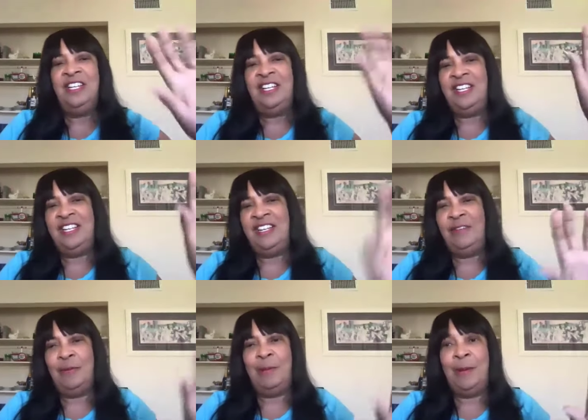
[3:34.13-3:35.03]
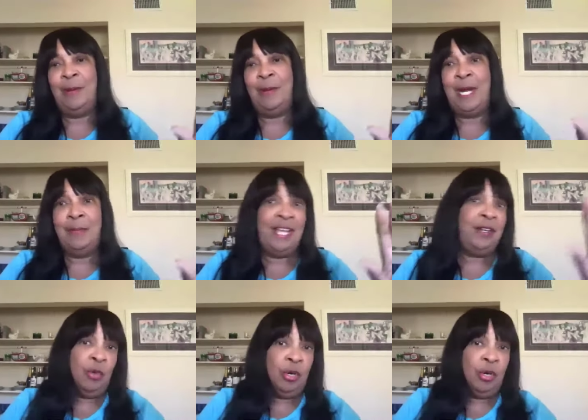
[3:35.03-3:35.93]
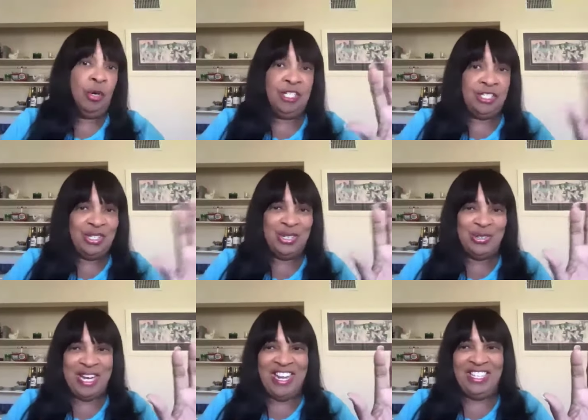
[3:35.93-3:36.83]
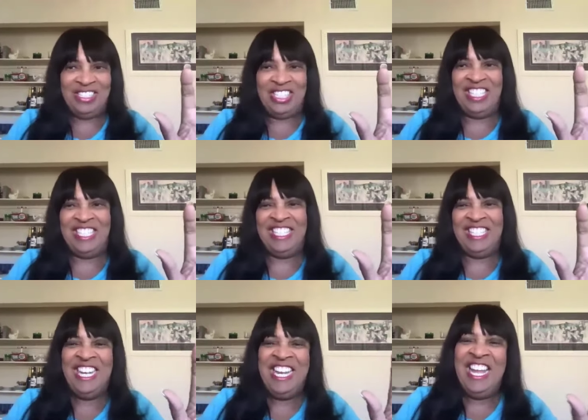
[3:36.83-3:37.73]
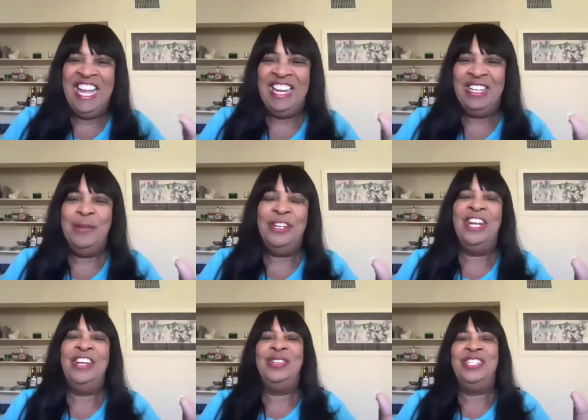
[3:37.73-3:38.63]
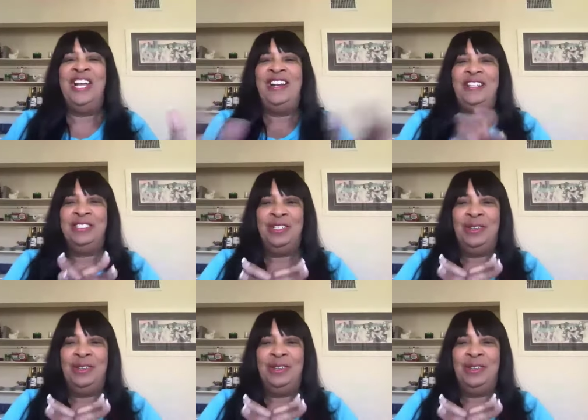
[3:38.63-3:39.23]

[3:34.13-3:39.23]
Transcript: And then with my mom, I had the organizational talents and communication talents.